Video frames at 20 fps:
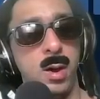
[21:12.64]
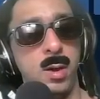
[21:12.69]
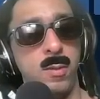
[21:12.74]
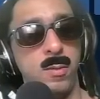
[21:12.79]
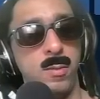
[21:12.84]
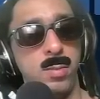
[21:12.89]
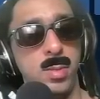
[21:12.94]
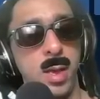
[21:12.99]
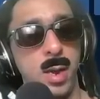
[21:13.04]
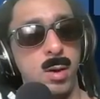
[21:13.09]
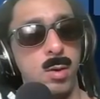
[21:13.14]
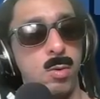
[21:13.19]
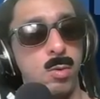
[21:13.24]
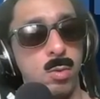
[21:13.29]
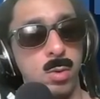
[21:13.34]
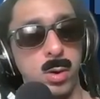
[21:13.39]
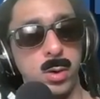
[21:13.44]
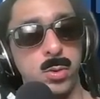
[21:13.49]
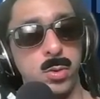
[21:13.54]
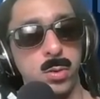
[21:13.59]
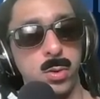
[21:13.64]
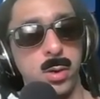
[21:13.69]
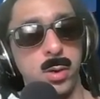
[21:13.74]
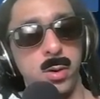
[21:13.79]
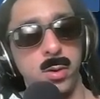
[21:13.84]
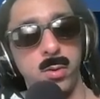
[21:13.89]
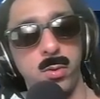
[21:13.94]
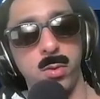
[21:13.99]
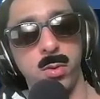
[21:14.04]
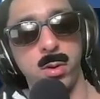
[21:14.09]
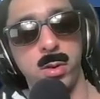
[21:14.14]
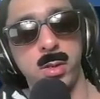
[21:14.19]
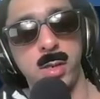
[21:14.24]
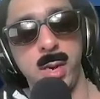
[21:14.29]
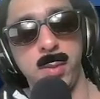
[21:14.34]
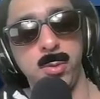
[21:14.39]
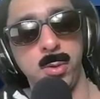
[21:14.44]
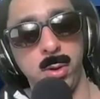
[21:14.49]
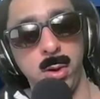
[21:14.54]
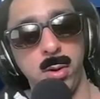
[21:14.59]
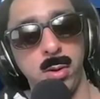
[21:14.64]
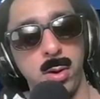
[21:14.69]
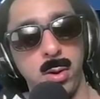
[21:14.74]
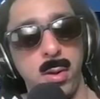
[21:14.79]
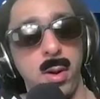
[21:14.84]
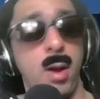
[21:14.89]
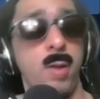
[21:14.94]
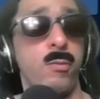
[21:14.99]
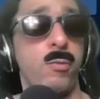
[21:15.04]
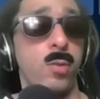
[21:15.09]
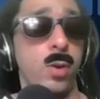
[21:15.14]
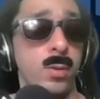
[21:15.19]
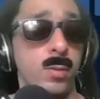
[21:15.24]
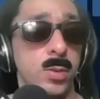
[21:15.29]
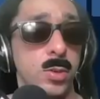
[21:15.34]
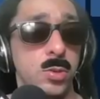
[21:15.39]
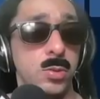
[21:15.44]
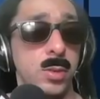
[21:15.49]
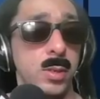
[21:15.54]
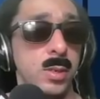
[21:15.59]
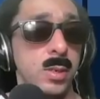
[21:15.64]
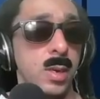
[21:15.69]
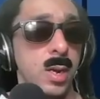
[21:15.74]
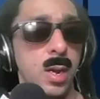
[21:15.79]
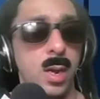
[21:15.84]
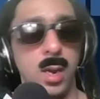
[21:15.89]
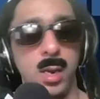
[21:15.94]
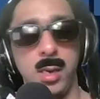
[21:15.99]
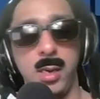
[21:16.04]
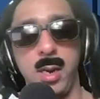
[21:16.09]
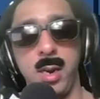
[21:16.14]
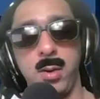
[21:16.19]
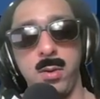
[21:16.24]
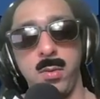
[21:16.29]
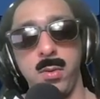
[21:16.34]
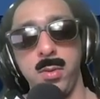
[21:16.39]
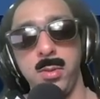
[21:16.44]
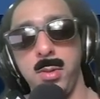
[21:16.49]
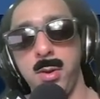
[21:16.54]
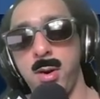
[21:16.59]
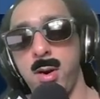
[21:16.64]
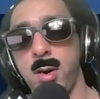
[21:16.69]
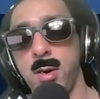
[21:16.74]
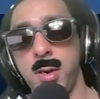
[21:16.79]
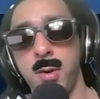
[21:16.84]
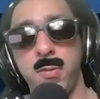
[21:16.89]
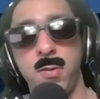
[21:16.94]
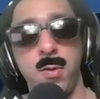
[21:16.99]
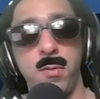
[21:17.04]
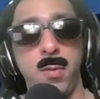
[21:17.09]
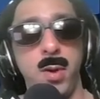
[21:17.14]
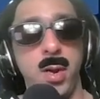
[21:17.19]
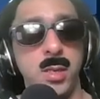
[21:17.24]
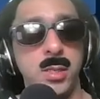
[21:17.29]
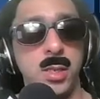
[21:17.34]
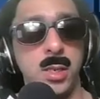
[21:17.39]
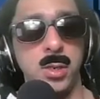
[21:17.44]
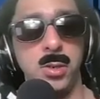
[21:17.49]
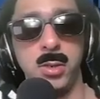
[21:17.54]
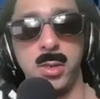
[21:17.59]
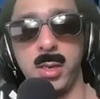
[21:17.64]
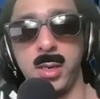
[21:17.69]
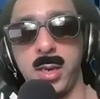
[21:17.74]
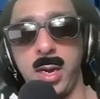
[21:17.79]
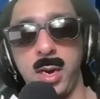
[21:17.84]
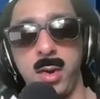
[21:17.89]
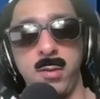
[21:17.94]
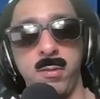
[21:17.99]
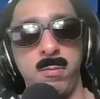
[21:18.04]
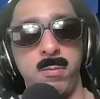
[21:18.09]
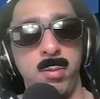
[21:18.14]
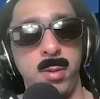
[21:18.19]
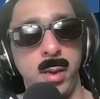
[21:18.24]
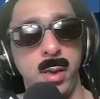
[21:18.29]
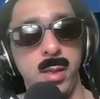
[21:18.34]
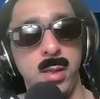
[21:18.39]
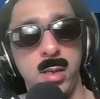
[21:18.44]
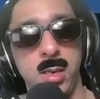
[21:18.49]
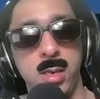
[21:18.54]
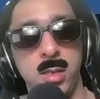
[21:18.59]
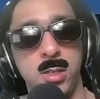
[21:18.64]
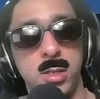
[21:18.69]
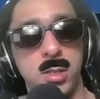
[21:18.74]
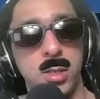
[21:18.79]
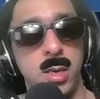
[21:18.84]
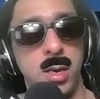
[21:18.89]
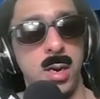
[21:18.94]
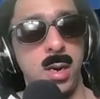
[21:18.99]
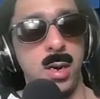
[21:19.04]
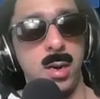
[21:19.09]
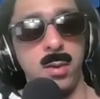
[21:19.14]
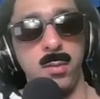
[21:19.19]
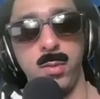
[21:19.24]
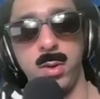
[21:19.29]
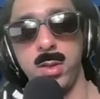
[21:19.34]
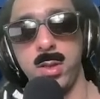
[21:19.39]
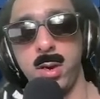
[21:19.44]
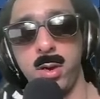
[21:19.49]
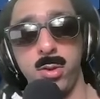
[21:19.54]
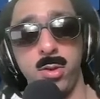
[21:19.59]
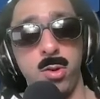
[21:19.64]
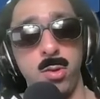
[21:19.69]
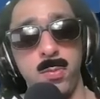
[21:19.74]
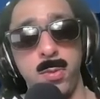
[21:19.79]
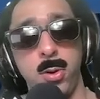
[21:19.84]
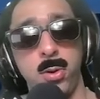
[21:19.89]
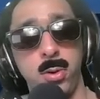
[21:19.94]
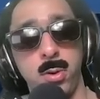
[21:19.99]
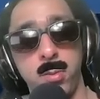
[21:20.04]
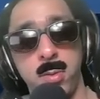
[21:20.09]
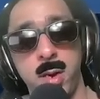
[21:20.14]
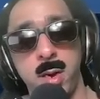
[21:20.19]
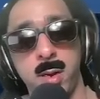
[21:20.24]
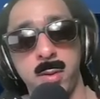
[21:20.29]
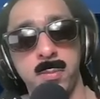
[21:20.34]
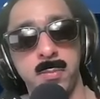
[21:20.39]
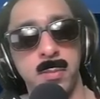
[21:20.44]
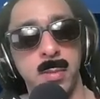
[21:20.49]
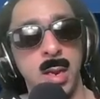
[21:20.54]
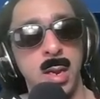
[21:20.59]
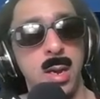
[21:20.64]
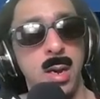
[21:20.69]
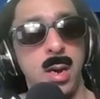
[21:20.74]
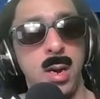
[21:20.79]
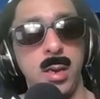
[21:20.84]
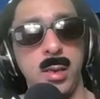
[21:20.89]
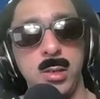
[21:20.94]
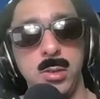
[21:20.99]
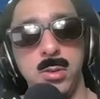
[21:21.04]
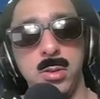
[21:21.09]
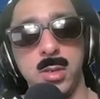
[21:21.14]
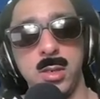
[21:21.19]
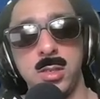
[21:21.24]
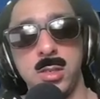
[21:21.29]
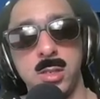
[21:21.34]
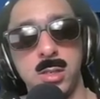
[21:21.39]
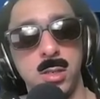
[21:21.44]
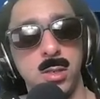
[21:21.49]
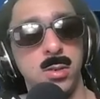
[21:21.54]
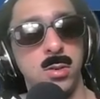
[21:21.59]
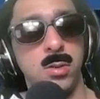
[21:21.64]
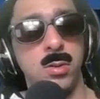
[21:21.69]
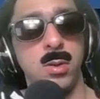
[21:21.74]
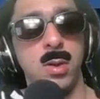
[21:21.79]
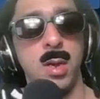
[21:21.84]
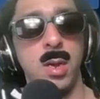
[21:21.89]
that are Oricorio or Tapu Koko have free retreat. Now there are different ways that you could kind of play this with other Pokemon. You could still